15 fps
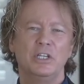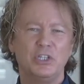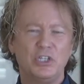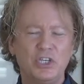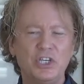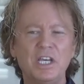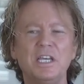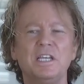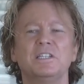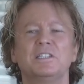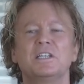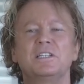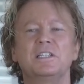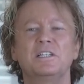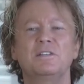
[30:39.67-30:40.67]

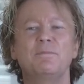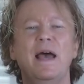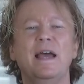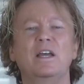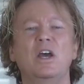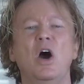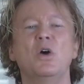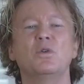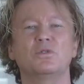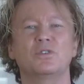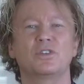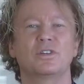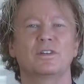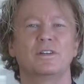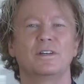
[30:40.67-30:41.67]
Jesus is my
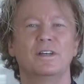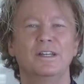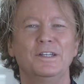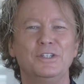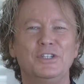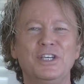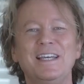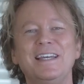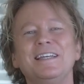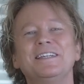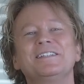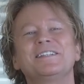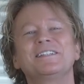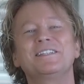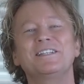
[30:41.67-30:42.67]
coach.
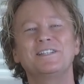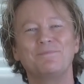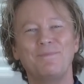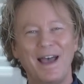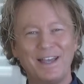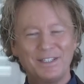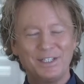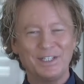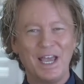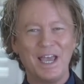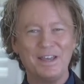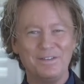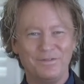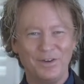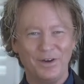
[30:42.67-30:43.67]
Jesus is my
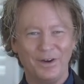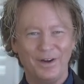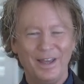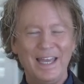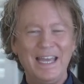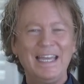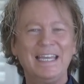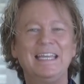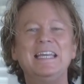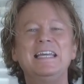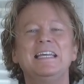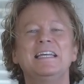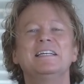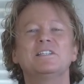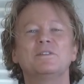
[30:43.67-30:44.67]
Savior.
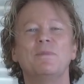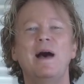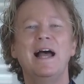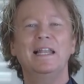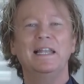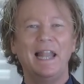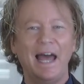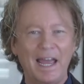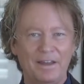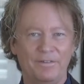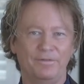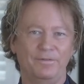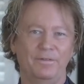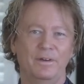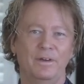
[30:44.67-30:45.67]
He is my
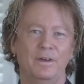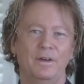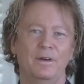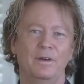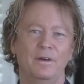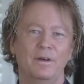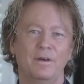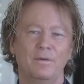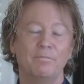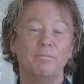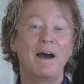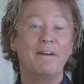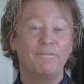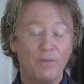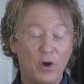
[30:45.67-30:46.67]
life,
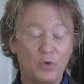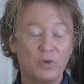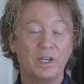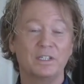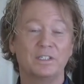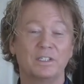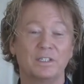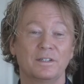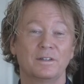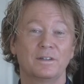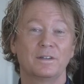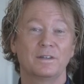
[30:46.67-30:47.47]
my focus.